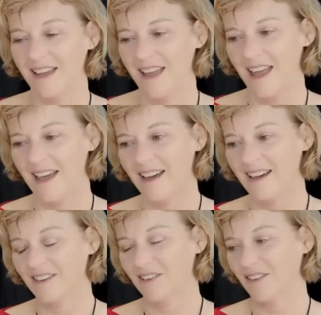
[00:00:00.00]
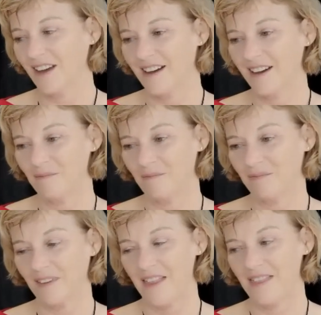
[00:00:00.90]
And
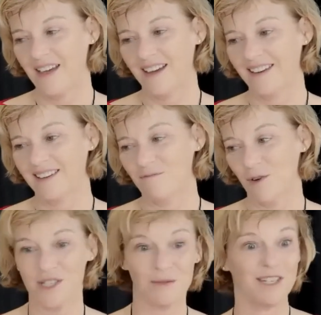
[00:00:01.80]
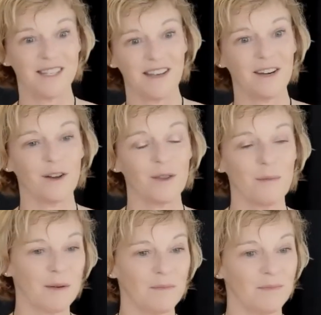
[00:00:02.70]
then once we decided on the
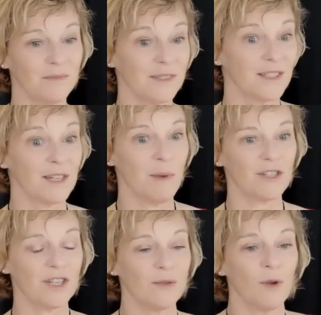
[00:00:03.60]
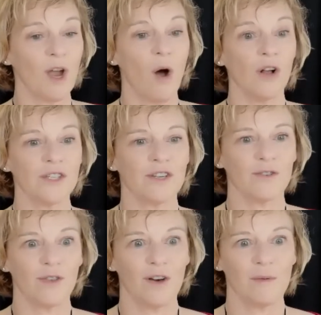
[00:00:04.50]
main dimensions, we also
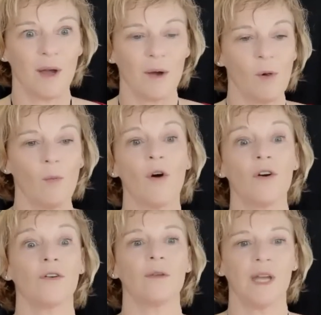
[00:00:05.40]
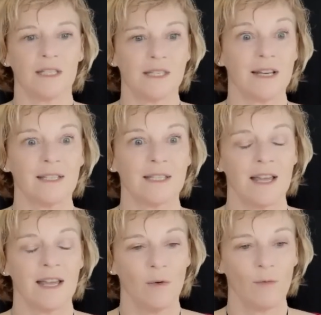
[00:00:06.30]
thought about, well, what are the myths? Let's
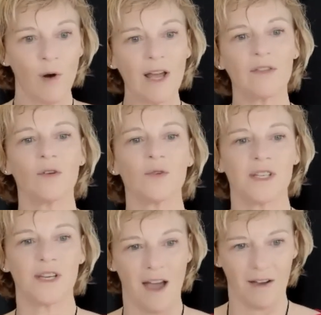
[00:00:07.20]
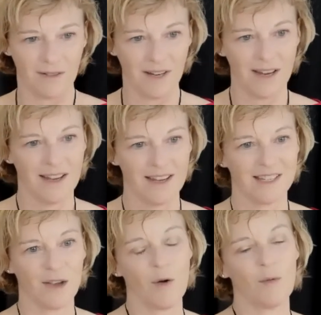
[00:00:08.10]
write those down.
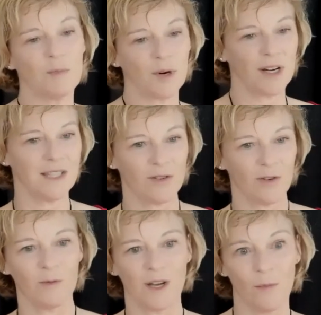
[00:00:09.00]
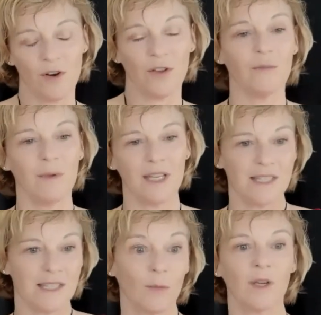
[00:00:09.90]
So we brainstormed on what are the myths
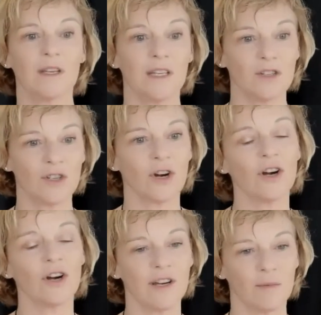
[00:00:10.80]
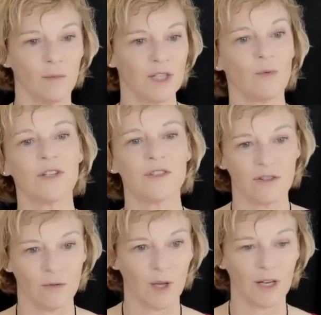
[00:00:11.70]
that we had each heard and which ones
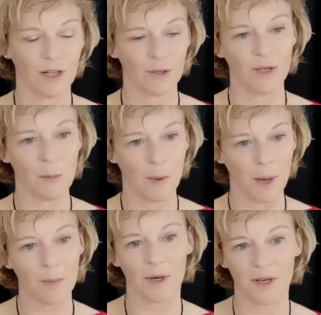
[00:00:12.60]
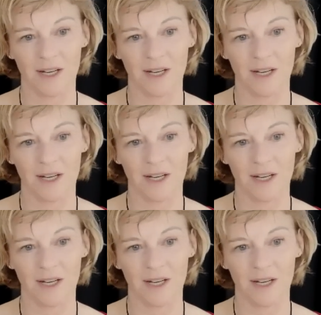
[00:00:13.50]
should we include in the paper.